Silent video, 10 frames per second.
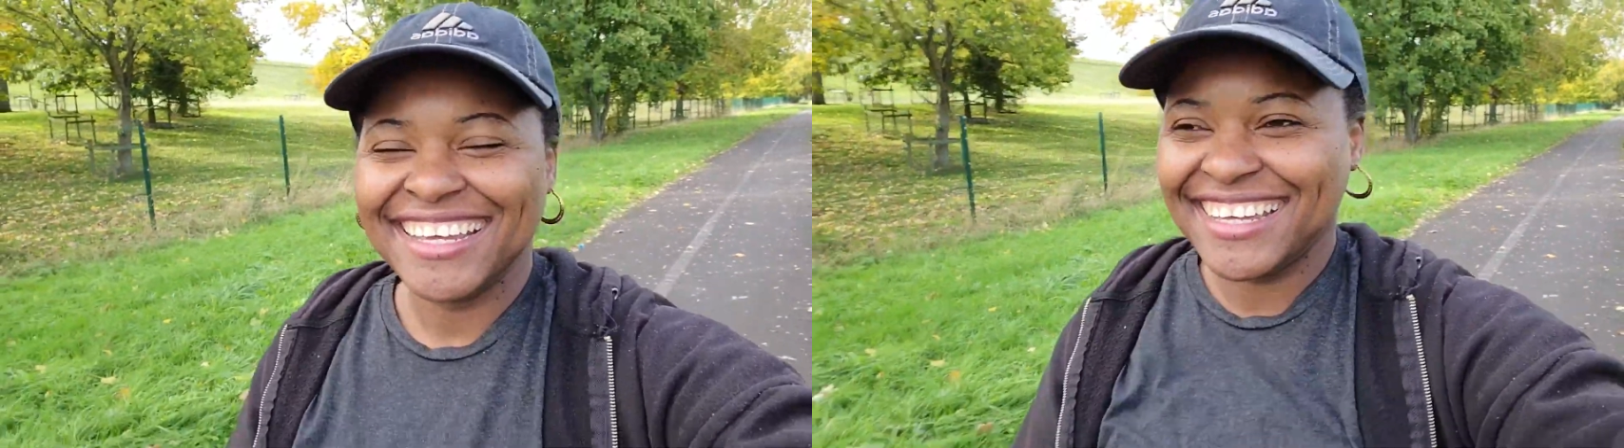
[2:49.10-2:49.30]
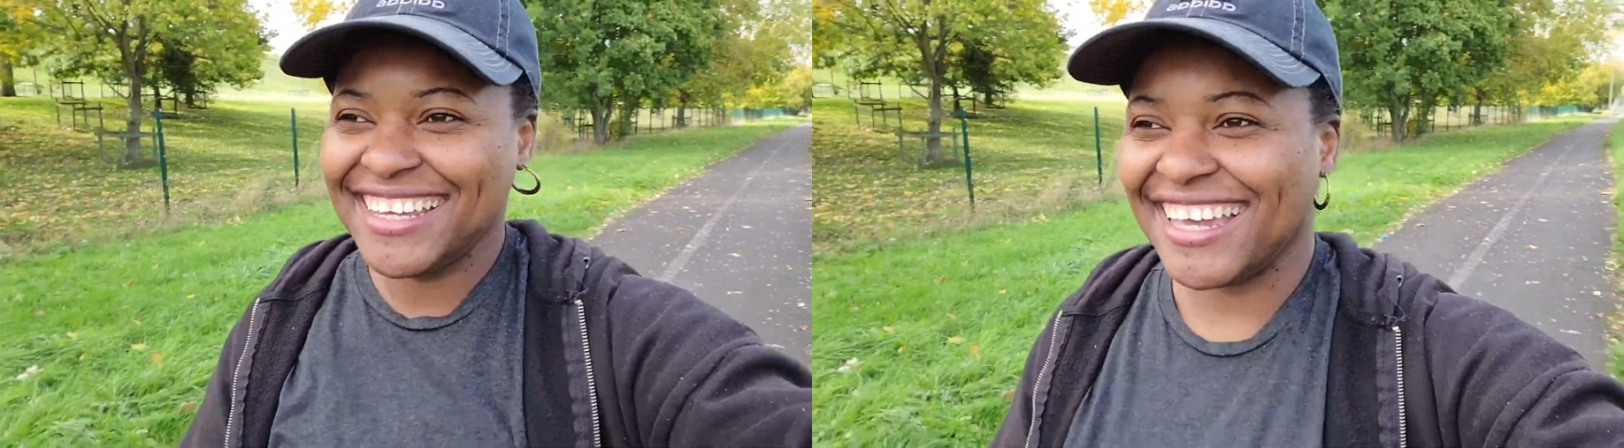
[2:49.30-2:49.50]

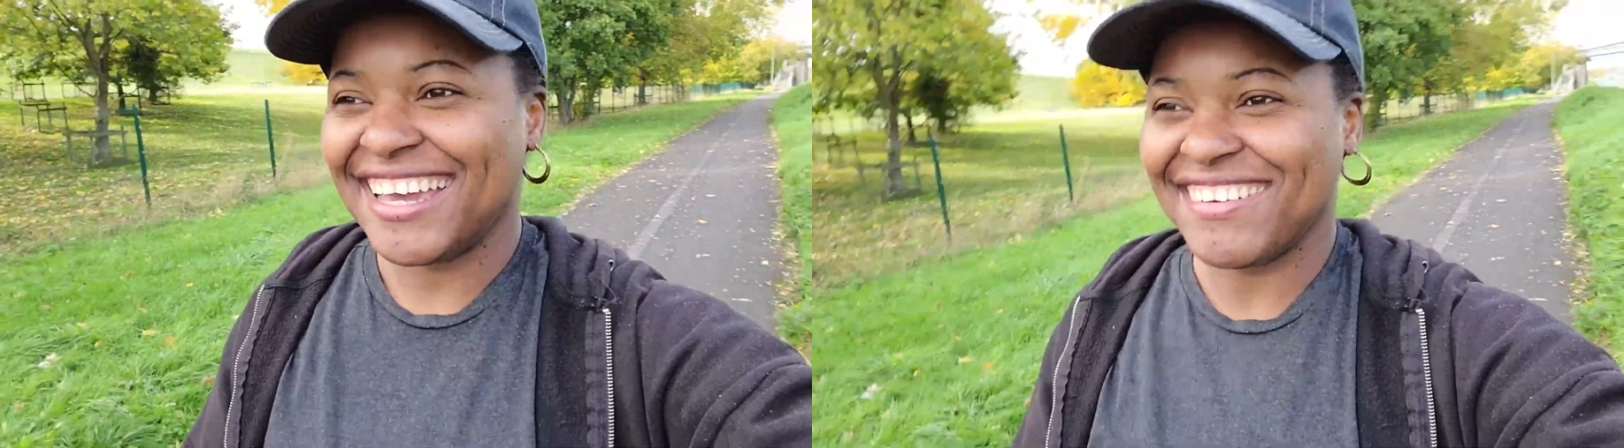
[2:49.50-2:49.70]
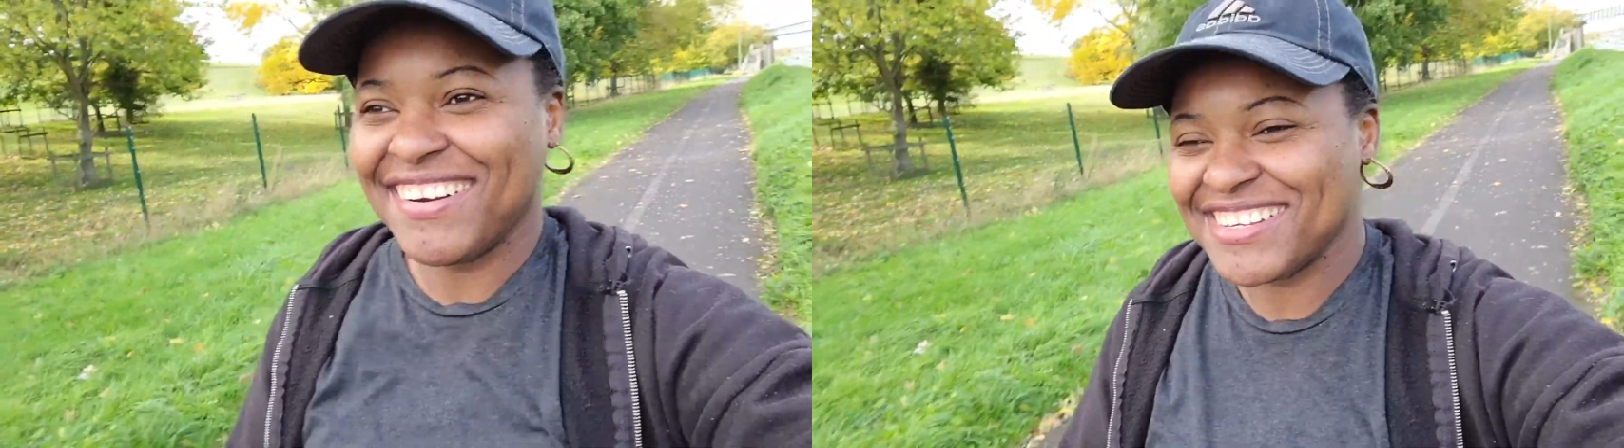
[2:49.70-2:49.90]

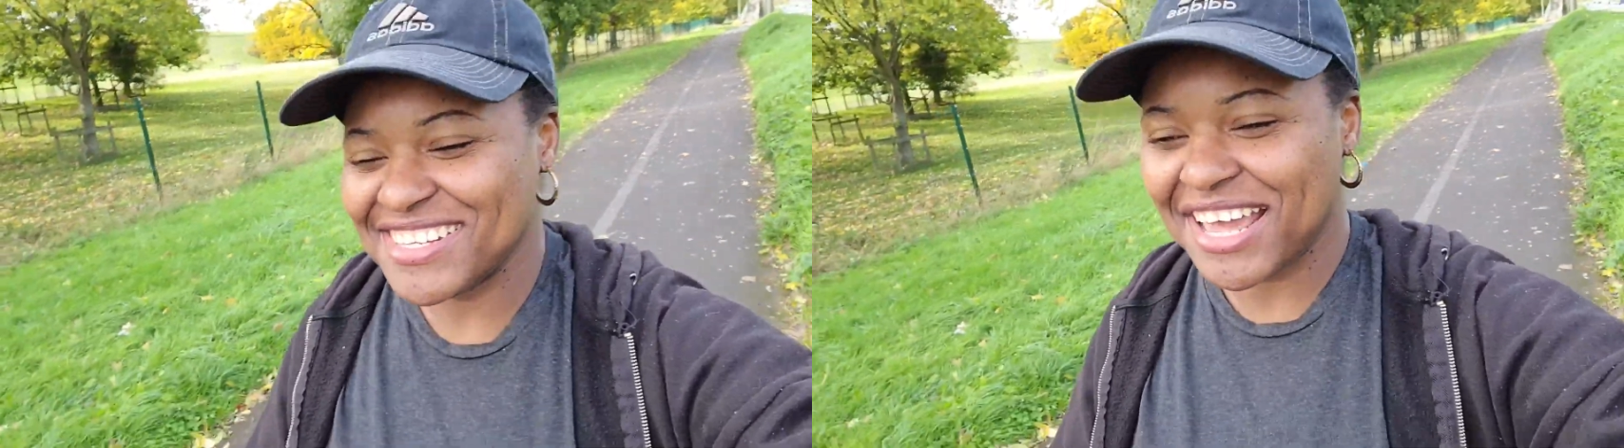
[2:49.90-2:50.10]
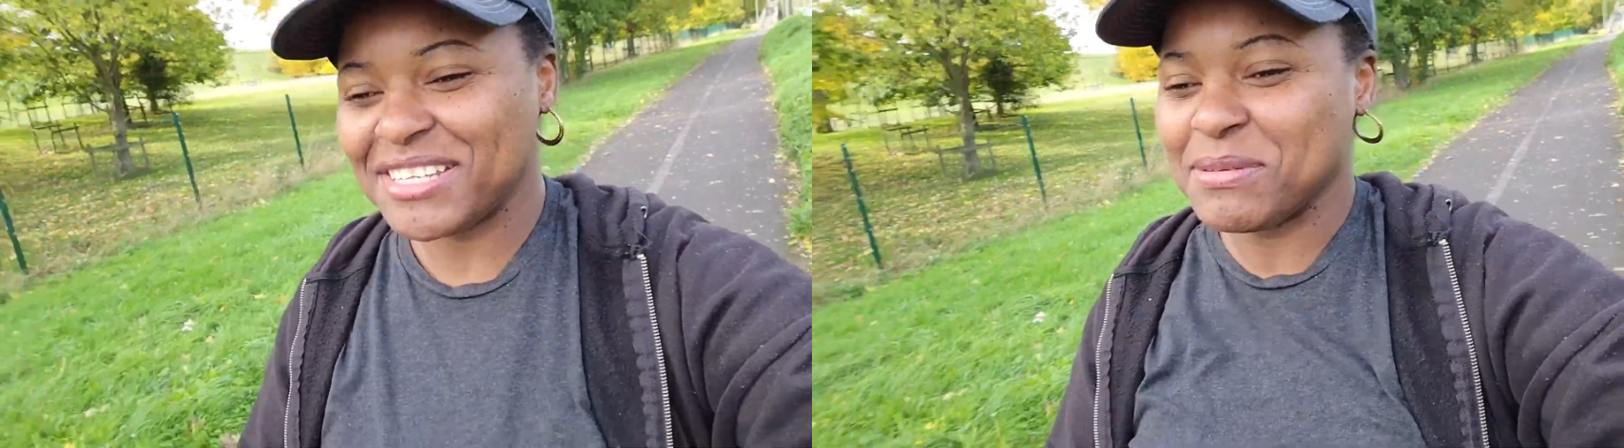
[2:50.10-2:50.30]
Yeah, so
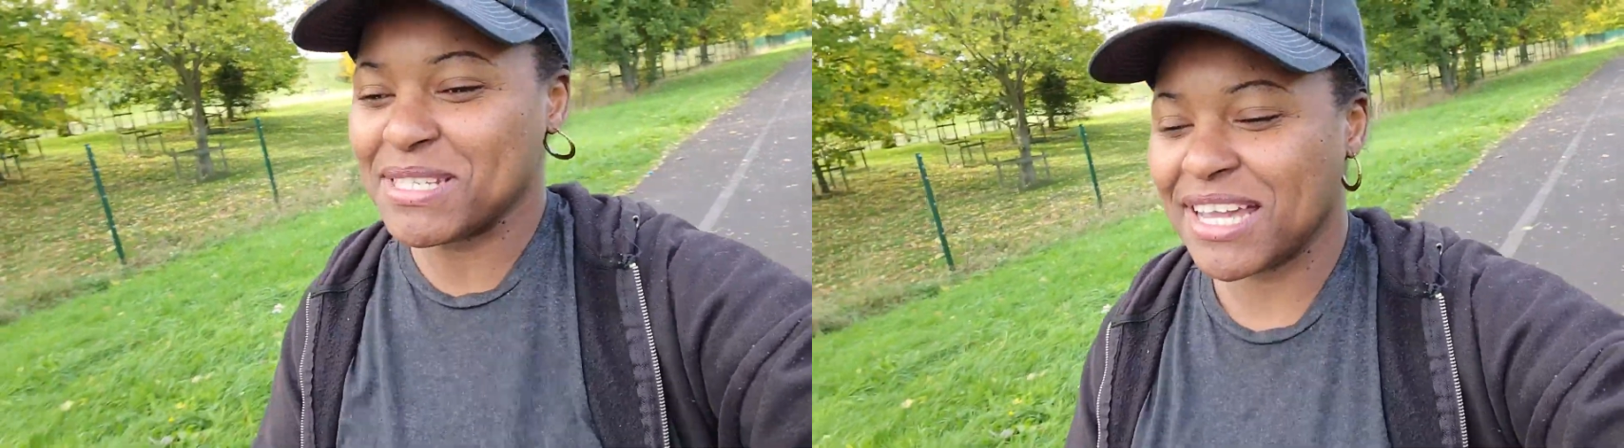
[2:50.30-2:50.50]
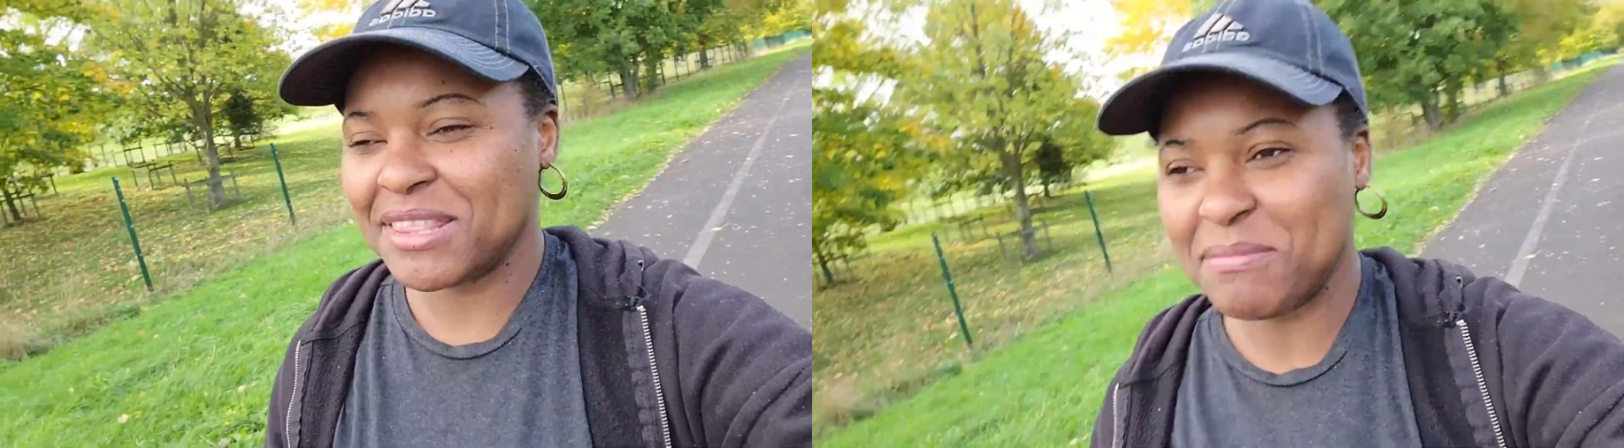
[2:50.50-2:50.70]
that's
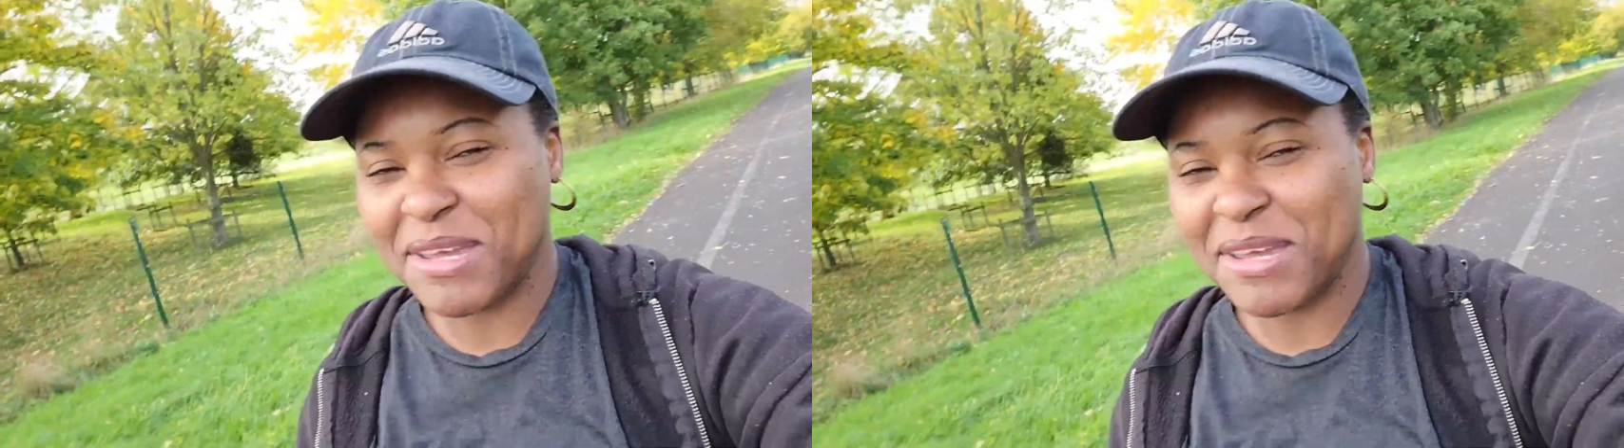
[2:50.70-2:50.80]
what's on the